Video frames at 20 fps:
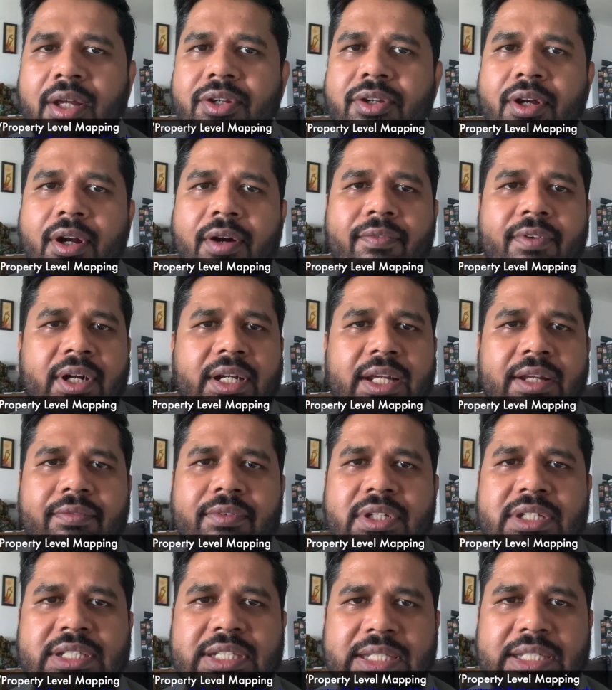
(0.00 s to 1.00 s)
You are working
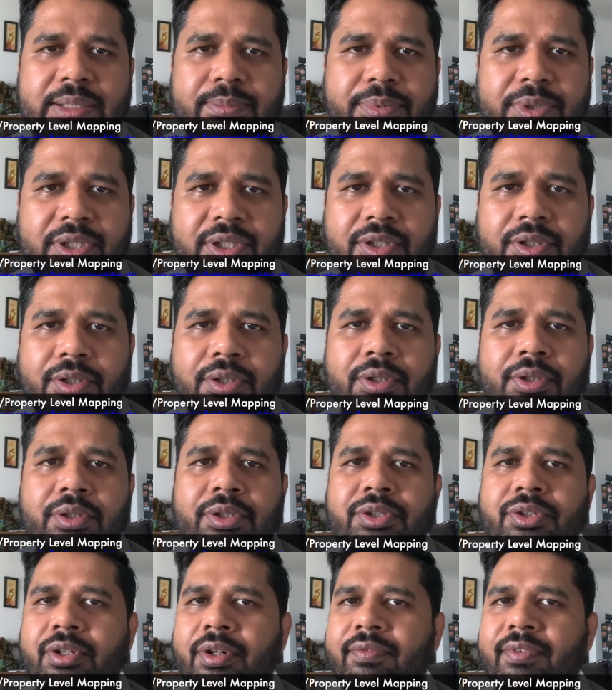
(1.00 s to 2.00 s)
with TBO,
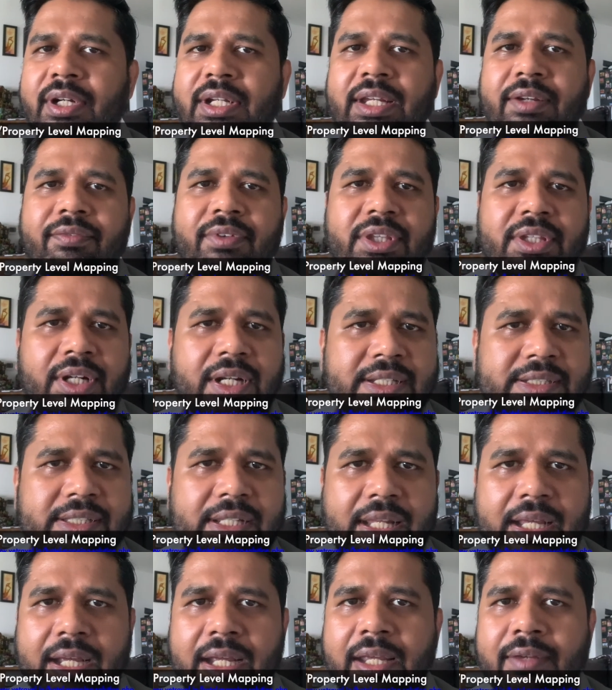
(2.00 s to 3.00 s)
you are working with
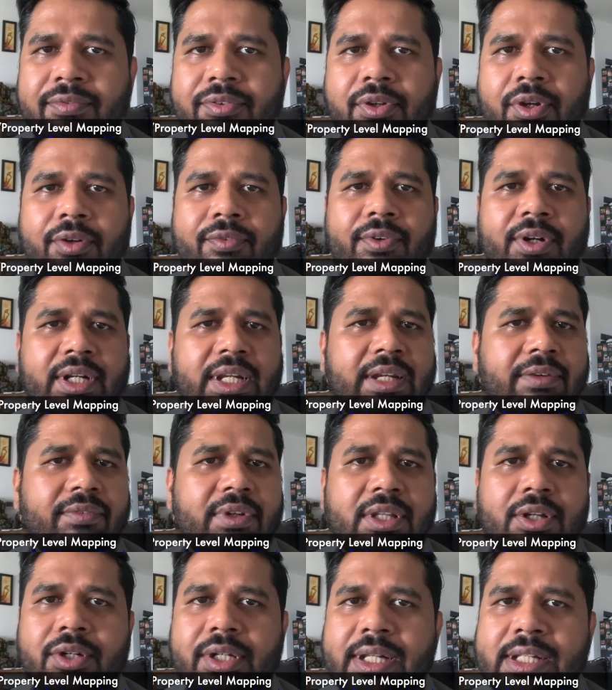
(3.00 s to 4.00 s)
RezLive, you are working
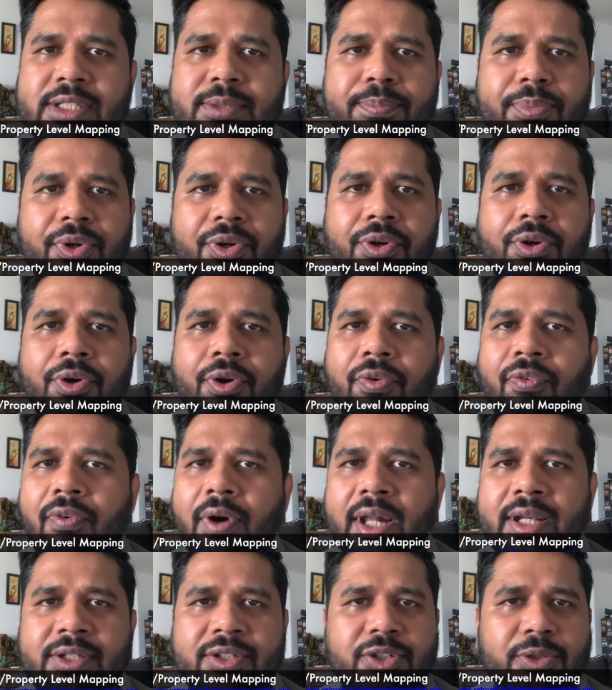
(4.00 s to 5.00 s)
with Hotels Pro,
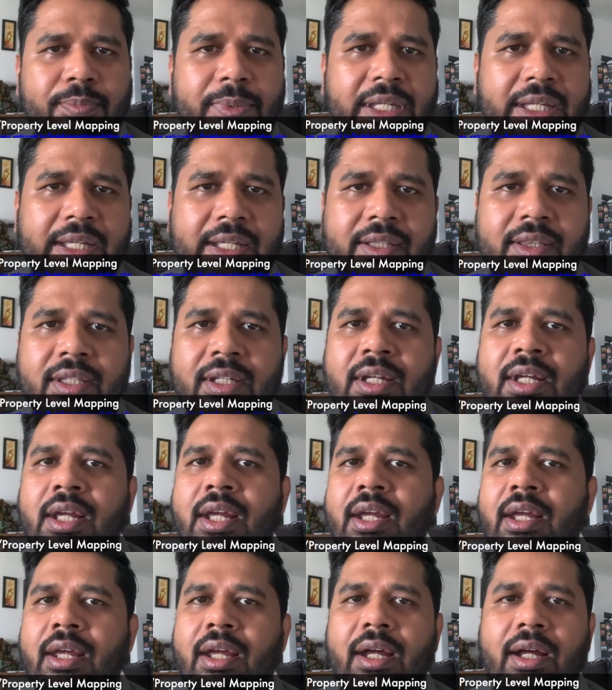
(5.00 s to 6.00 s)
World 2 Meet,
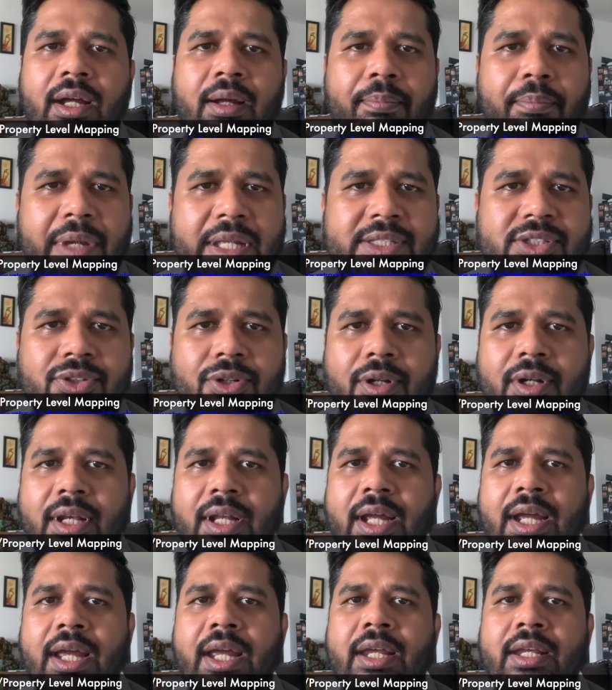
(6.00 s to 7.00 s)
uh, Beds
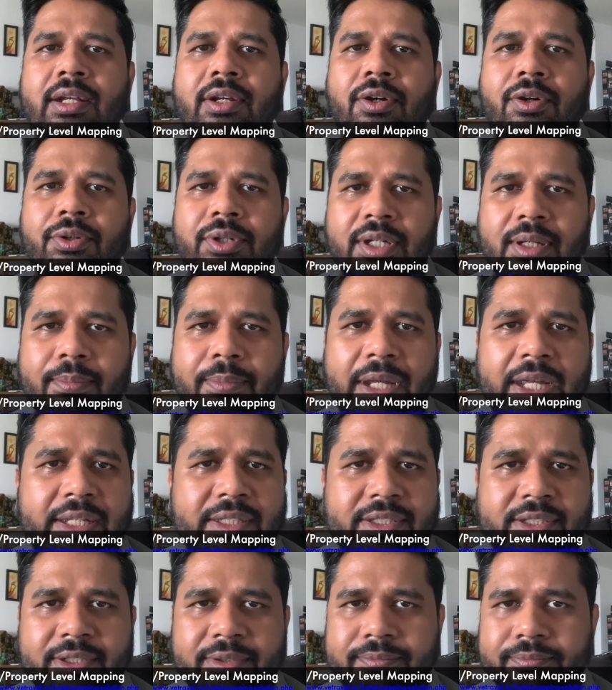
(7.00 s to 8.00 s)
Online, Hotel
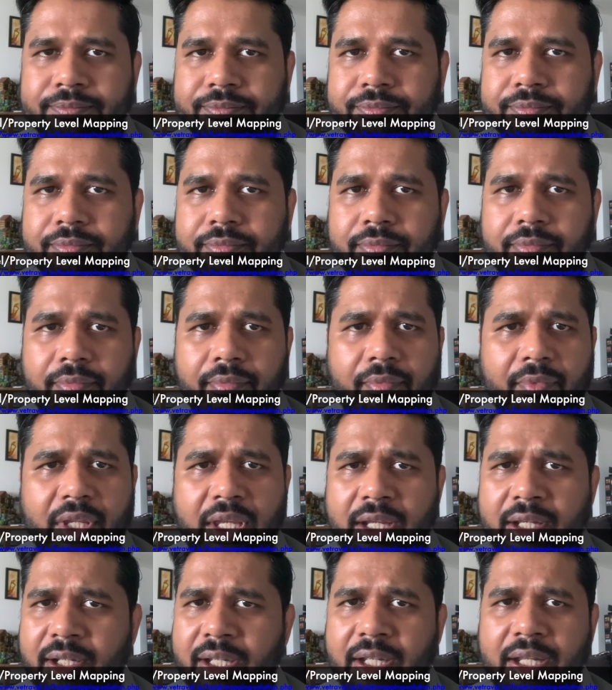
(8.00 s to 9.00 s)
Beds
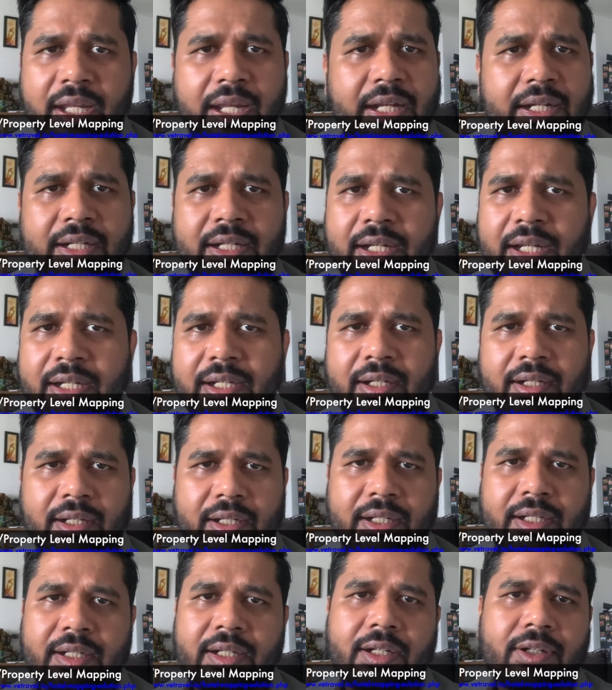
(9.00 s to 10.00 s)
uh, and and
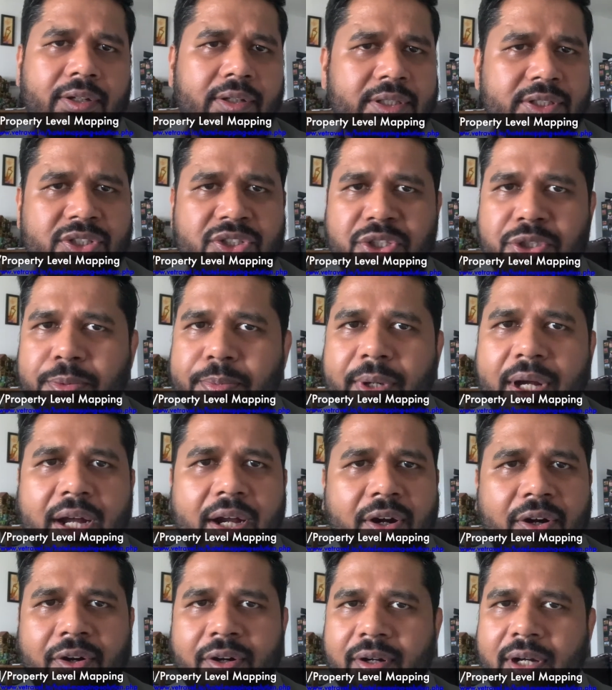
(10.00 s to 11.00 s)
and uh,
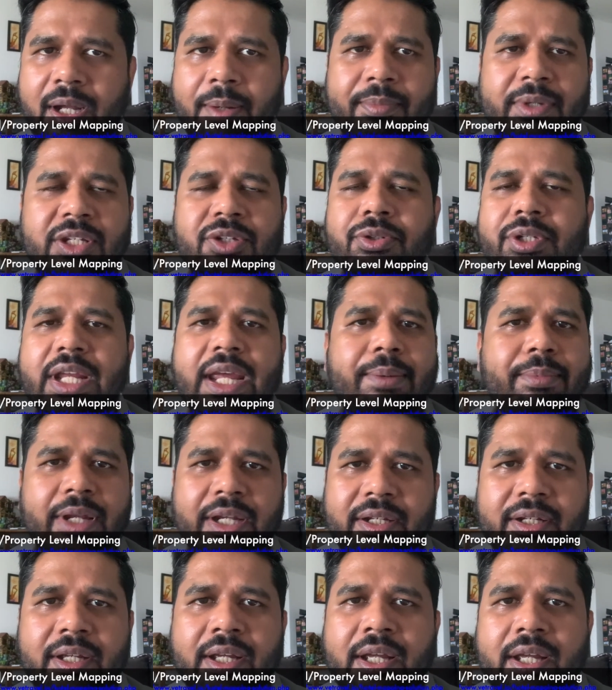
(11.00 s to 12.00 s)
Stuba or I mean you name it.